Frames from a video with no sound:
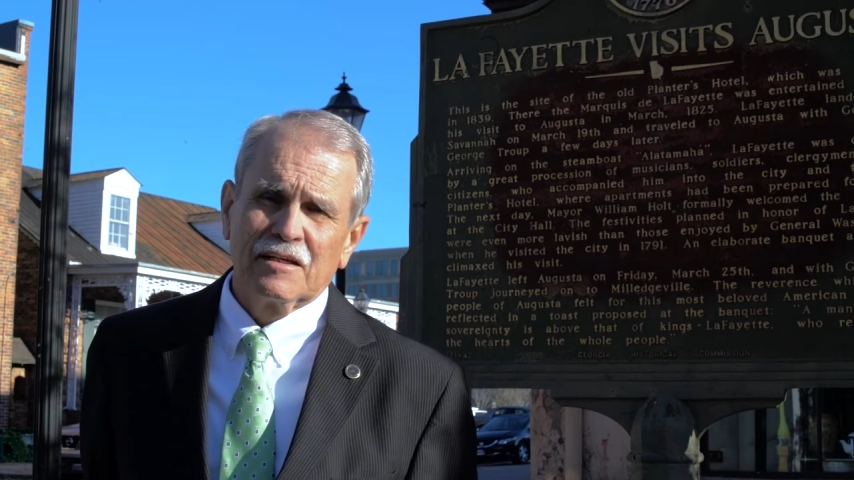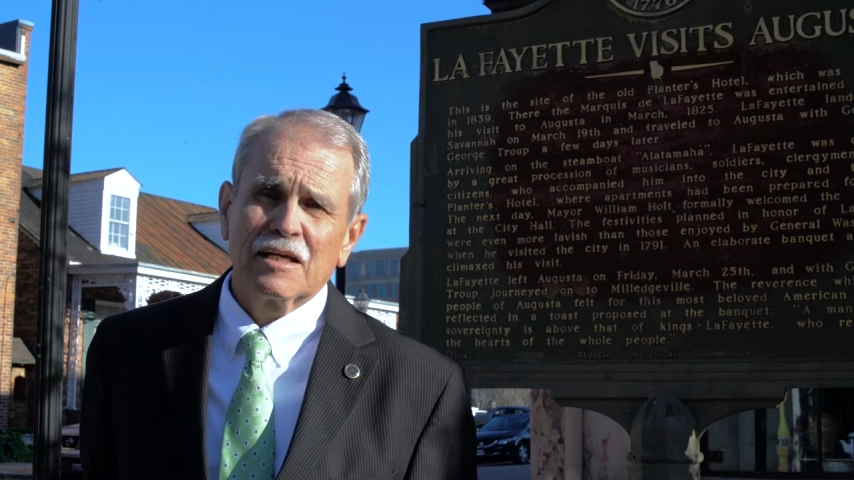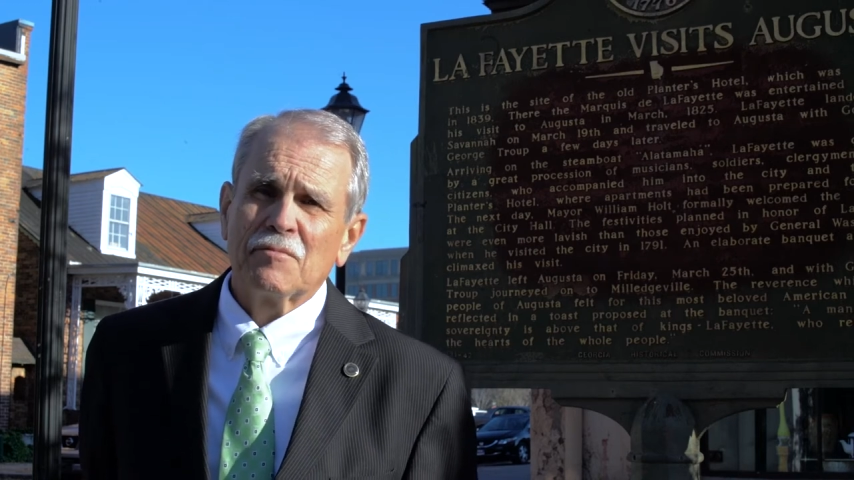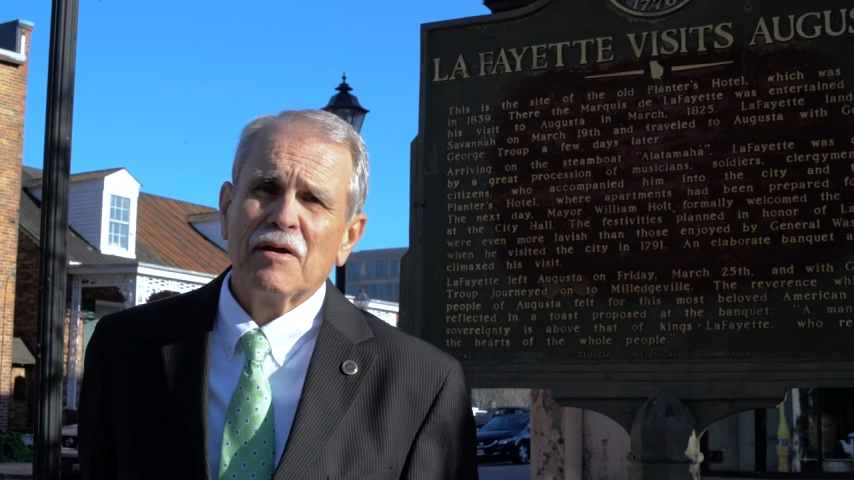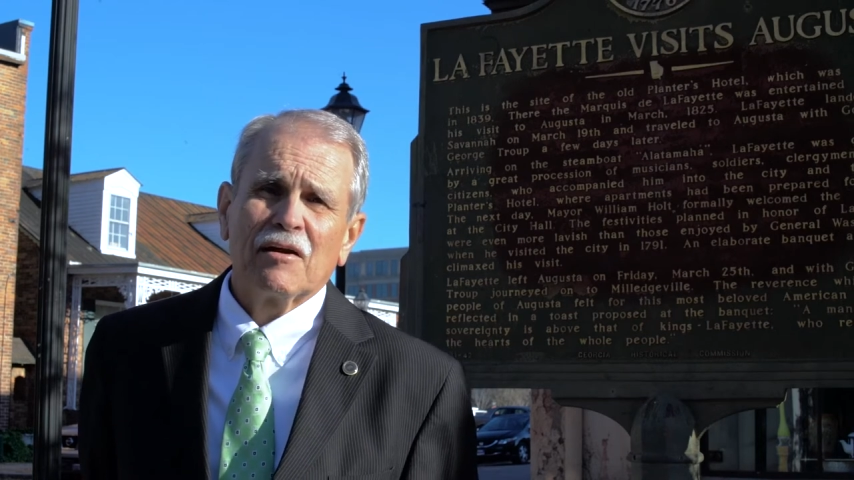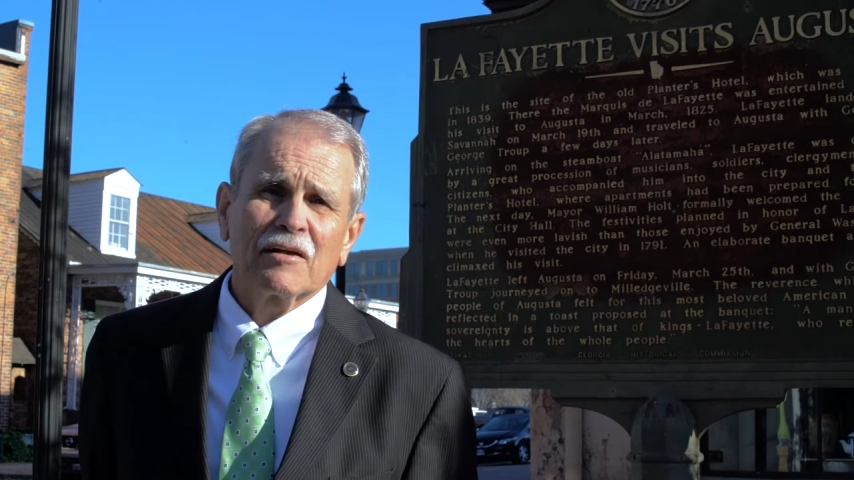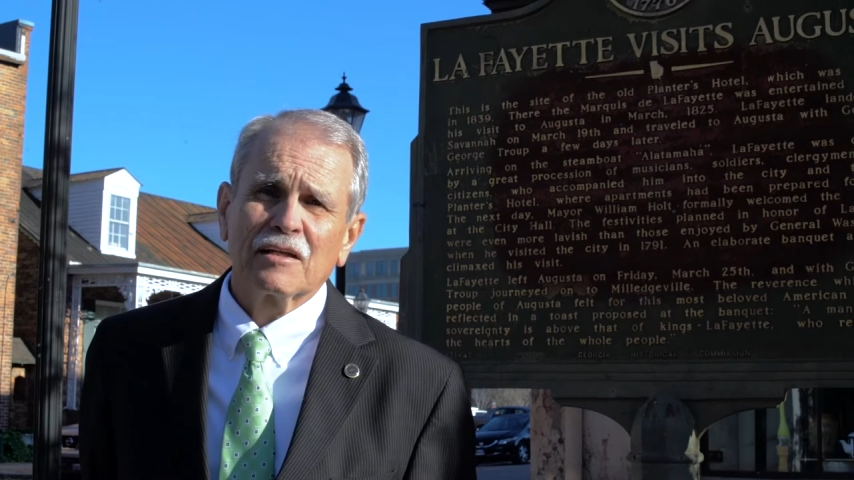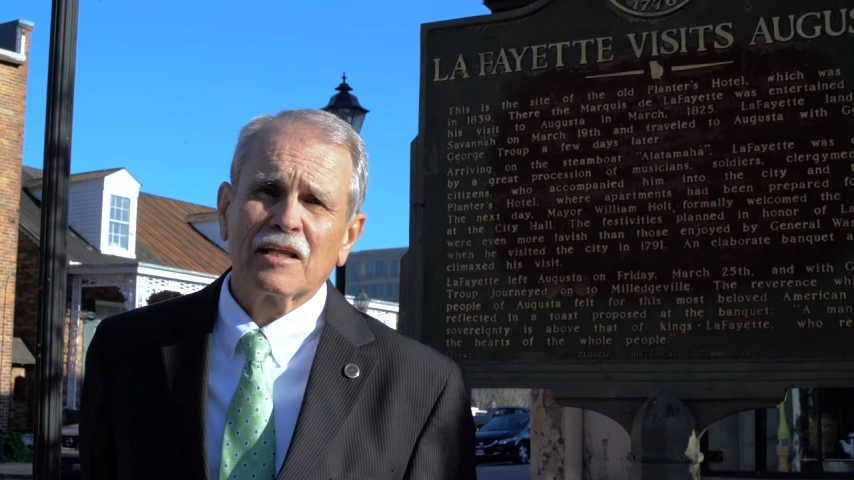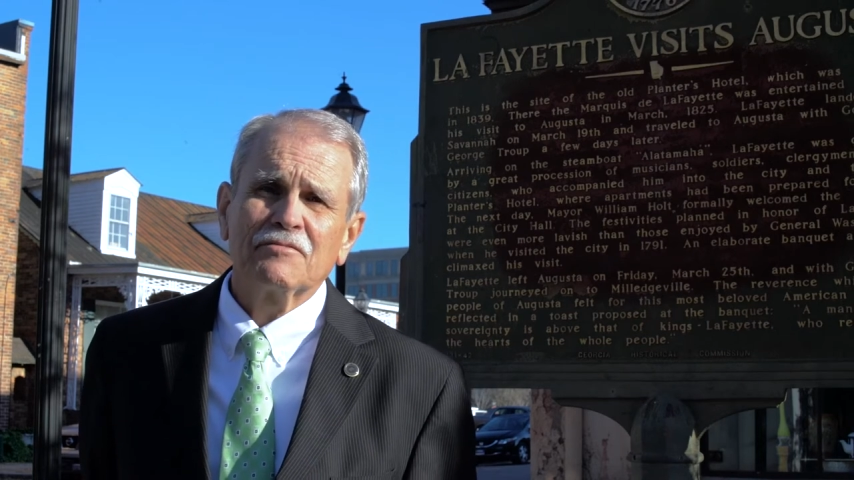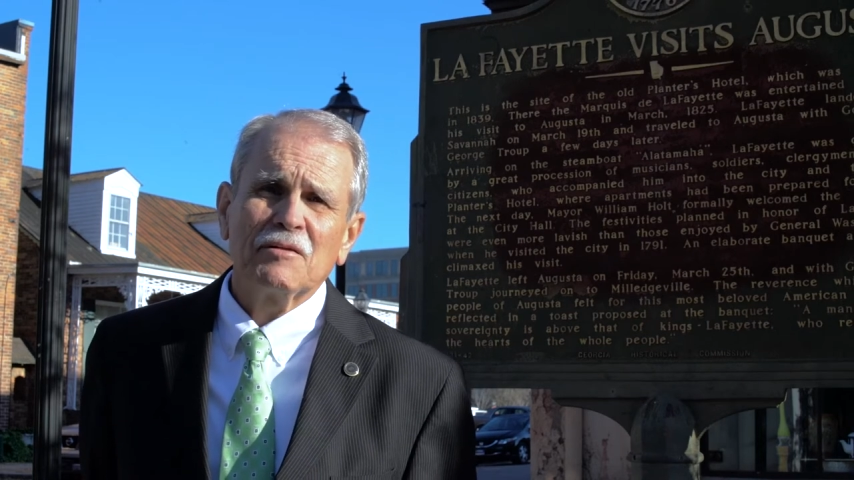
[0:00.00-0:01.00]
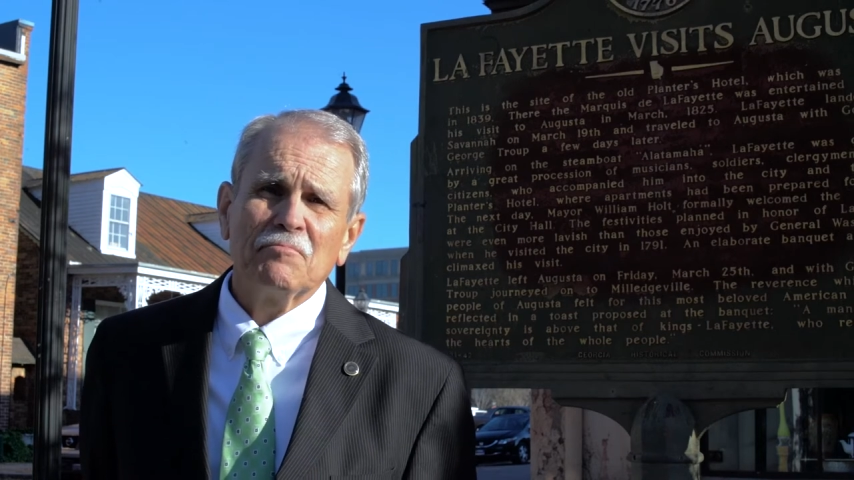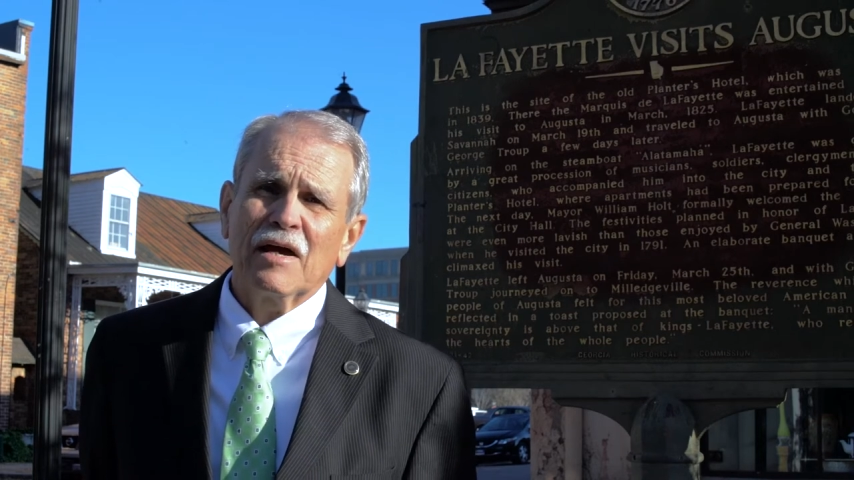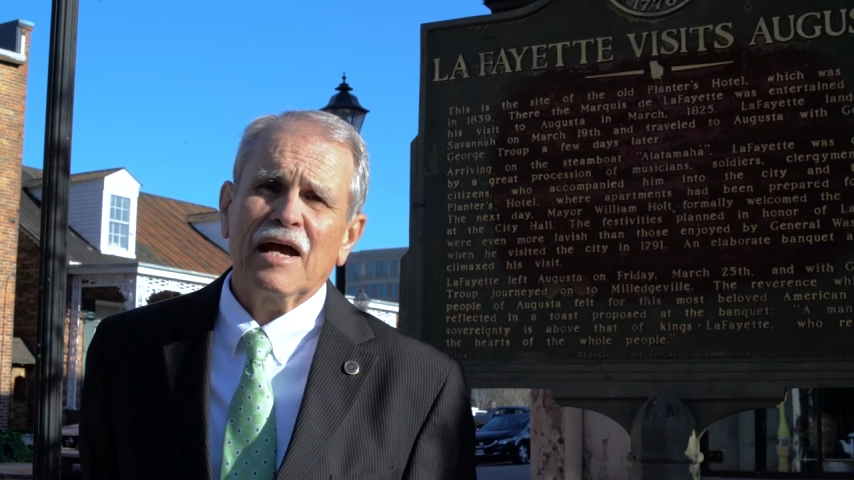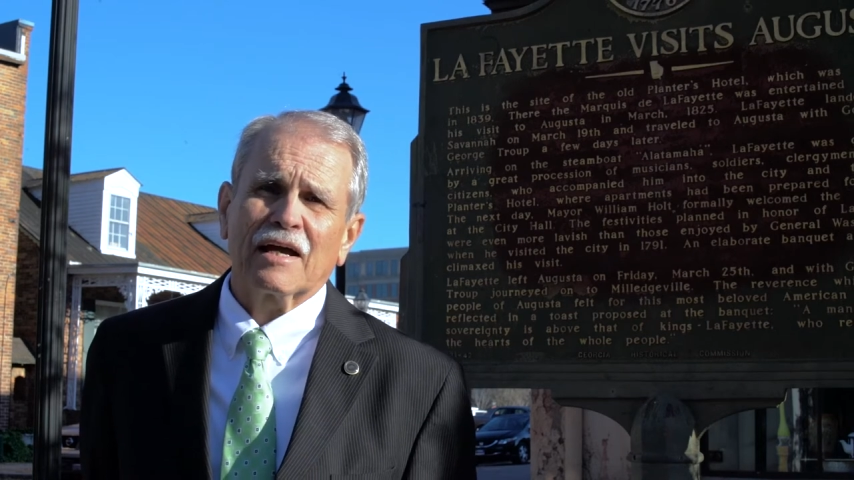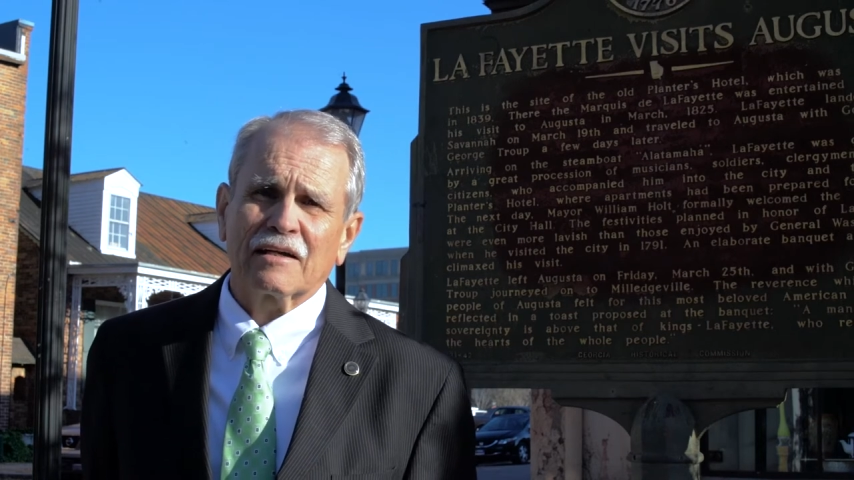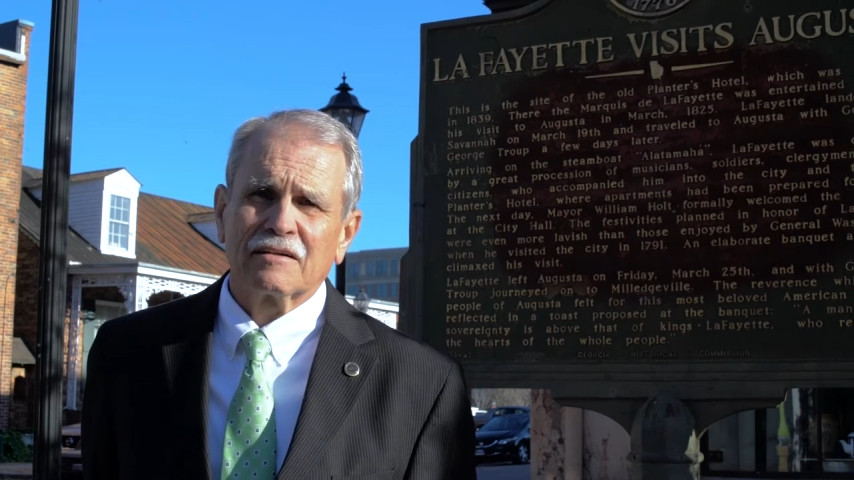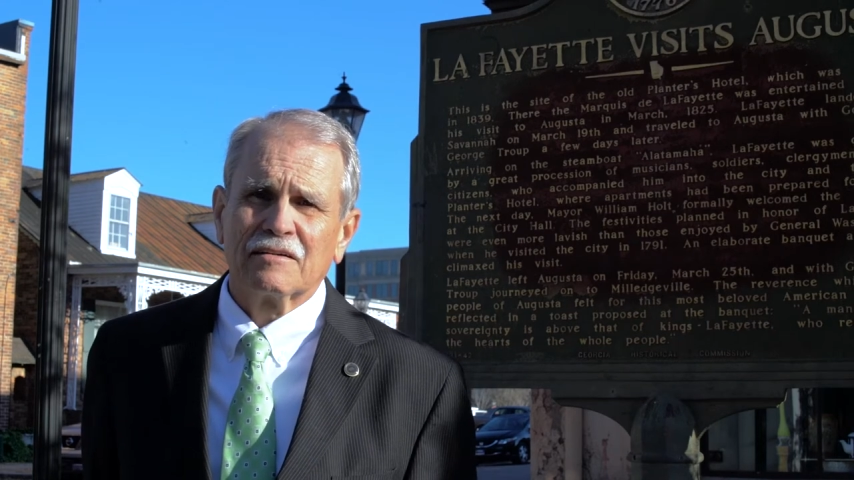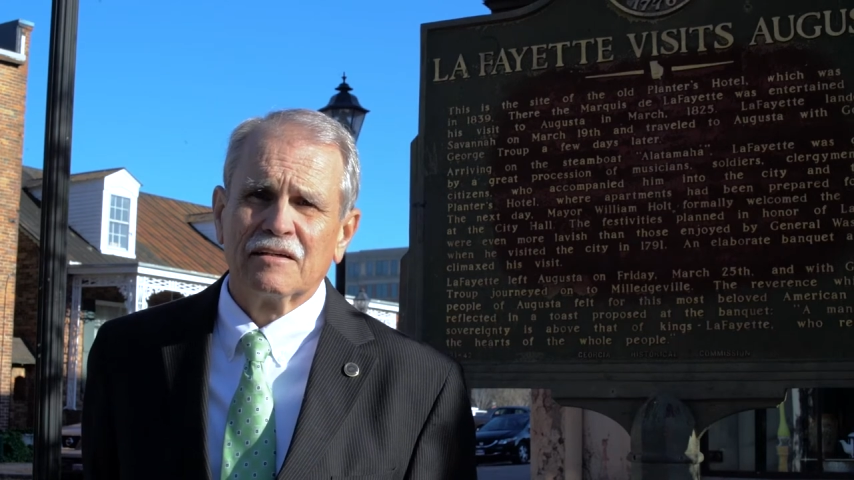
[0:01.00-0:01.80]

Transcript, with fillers: And America loved him back.